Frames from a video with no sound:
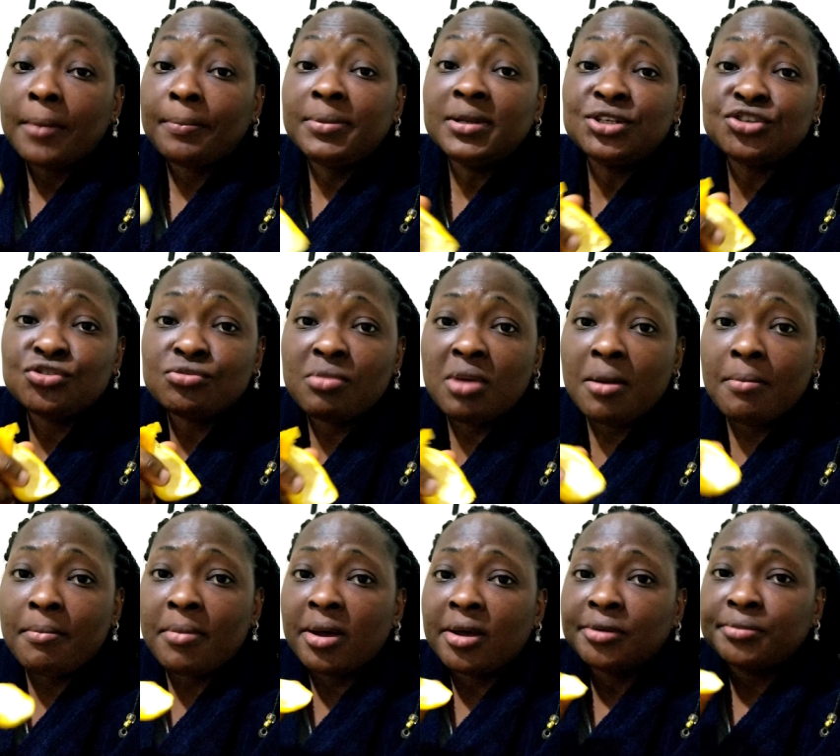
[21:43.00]
and please
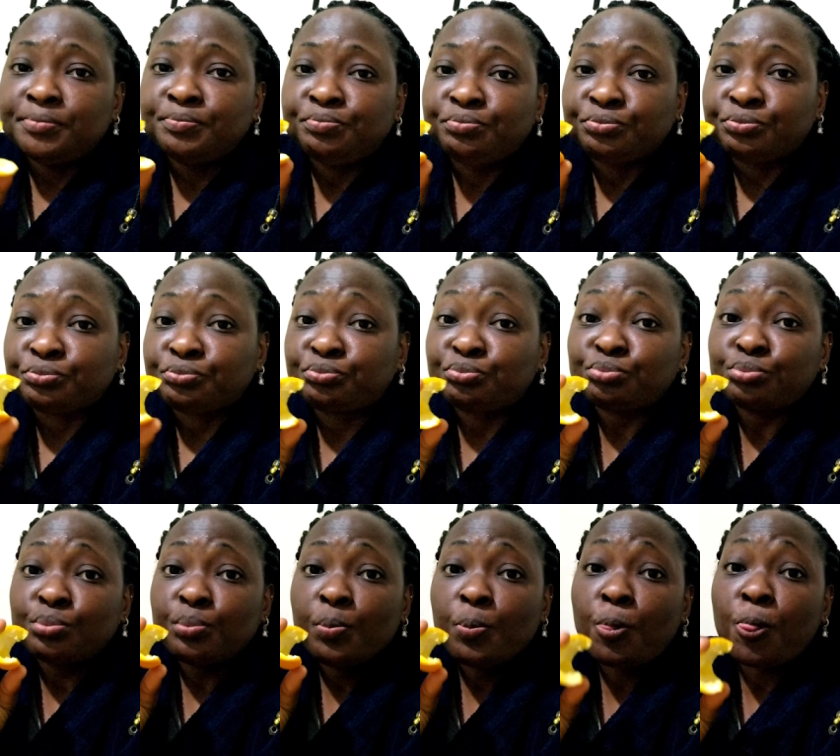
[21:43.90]
remember
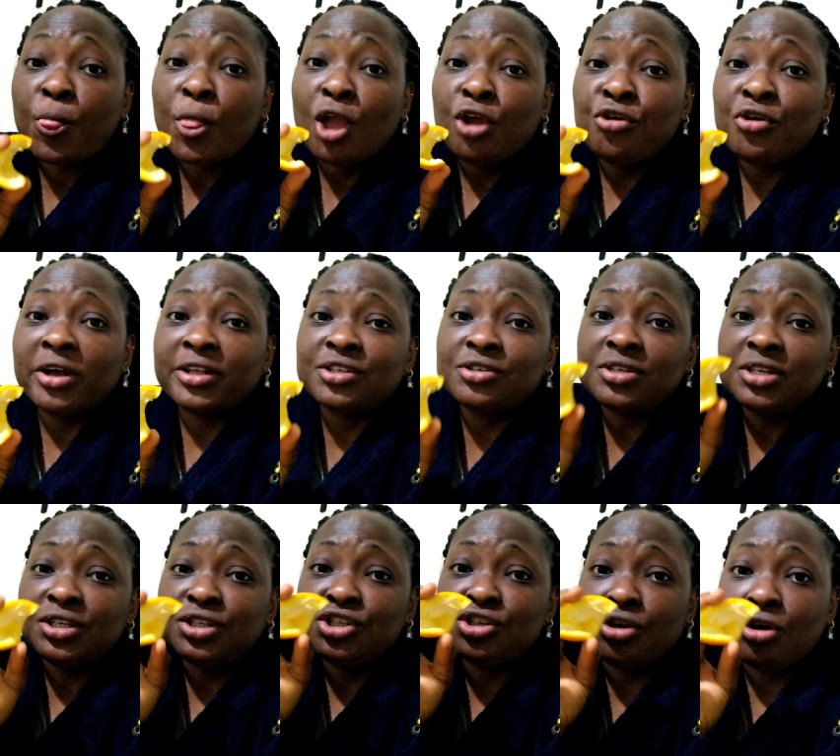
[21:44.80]
you have to
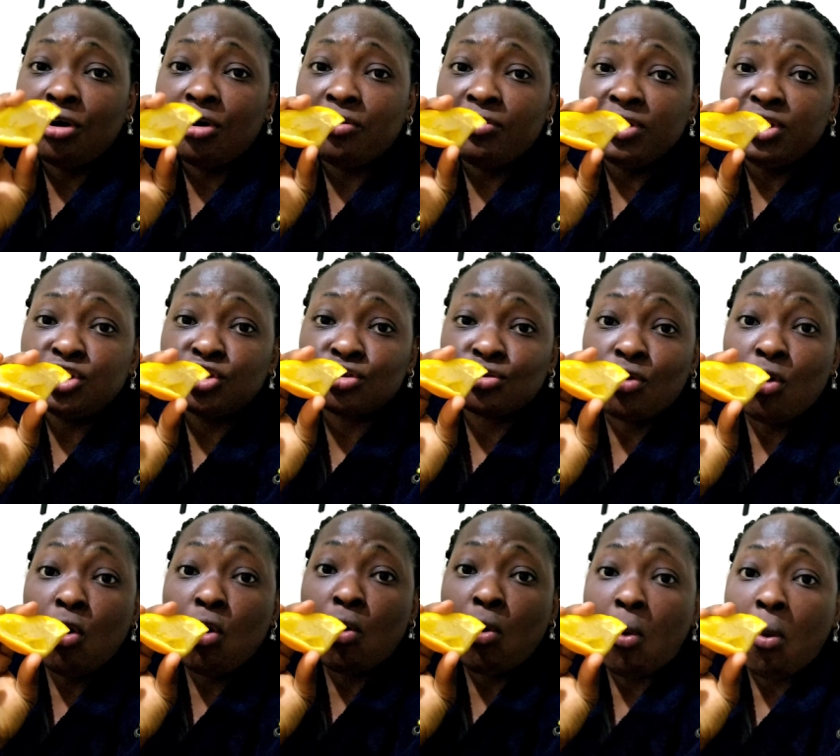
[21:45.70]
eat your orange
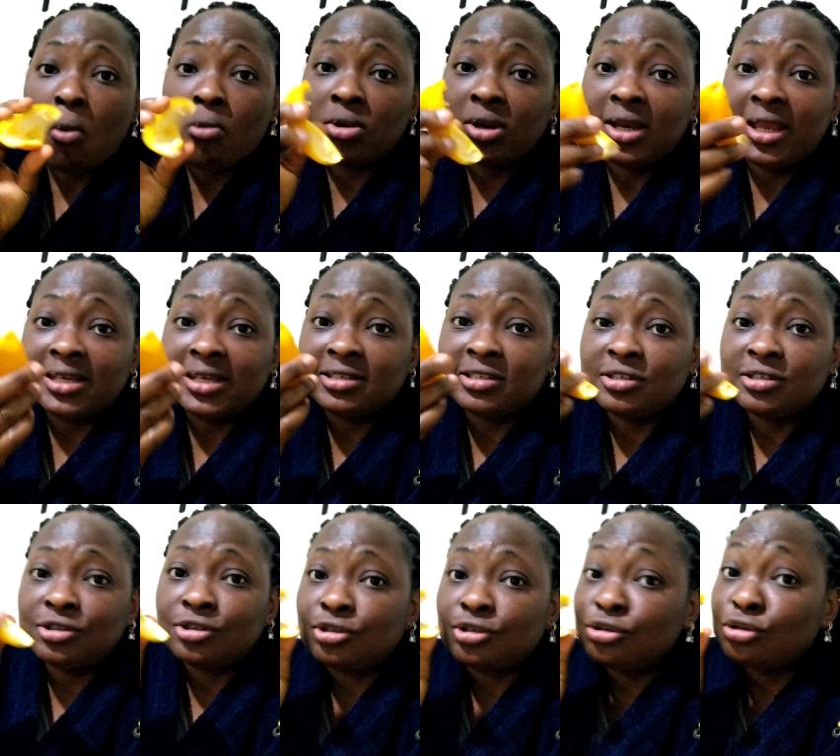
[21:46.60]
all like
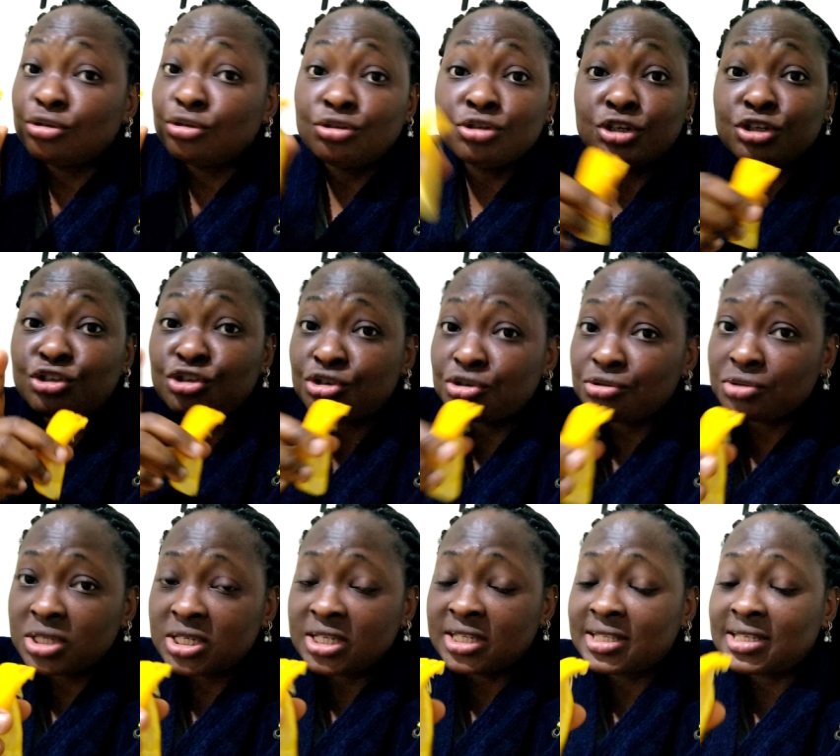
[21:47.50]
this do not
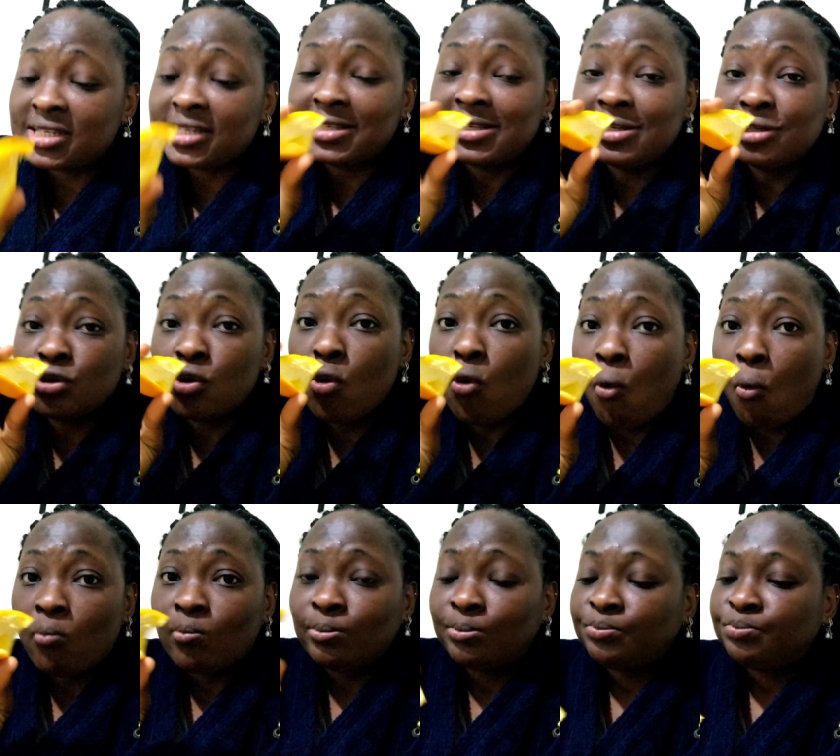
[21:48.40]
juice it eat it
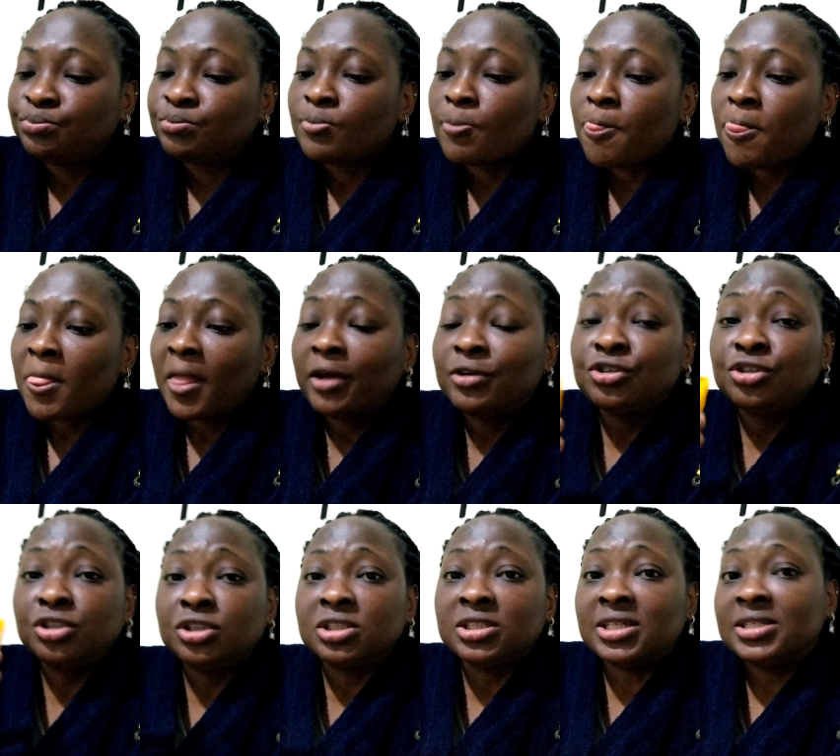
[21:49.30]
all
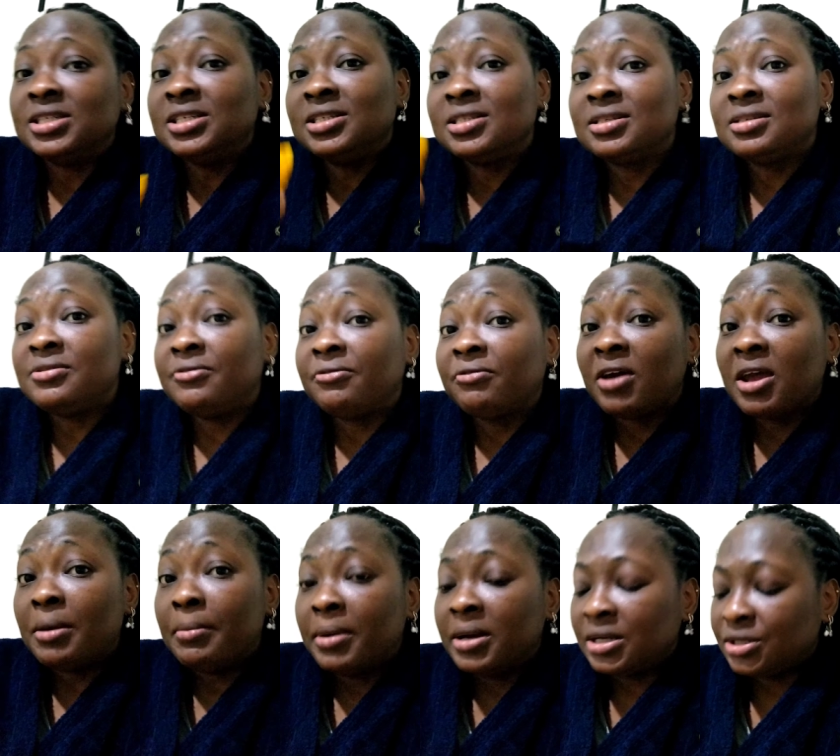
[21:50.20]
so you can eat the
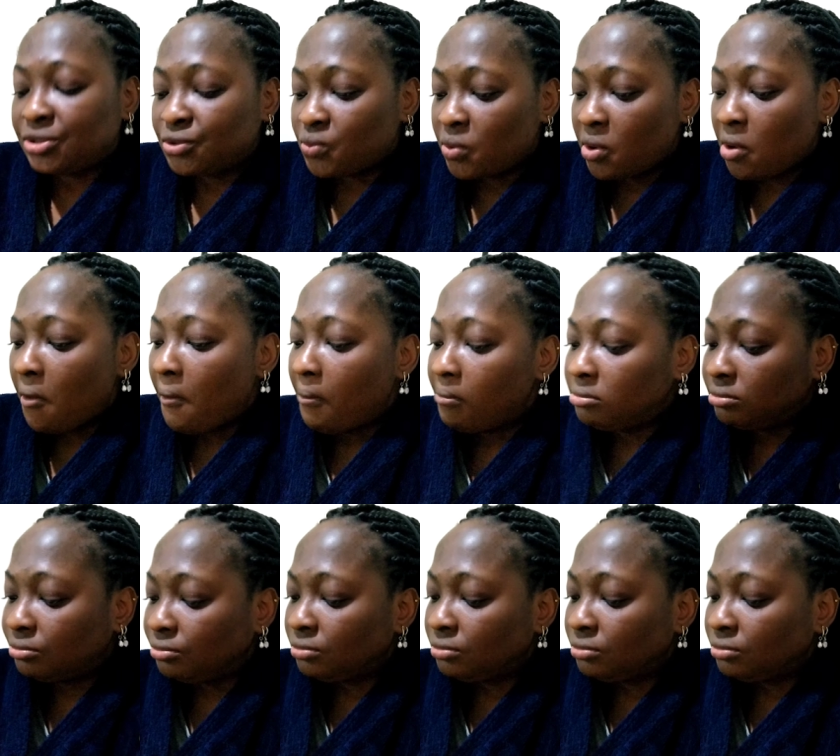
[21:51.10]
fiber as well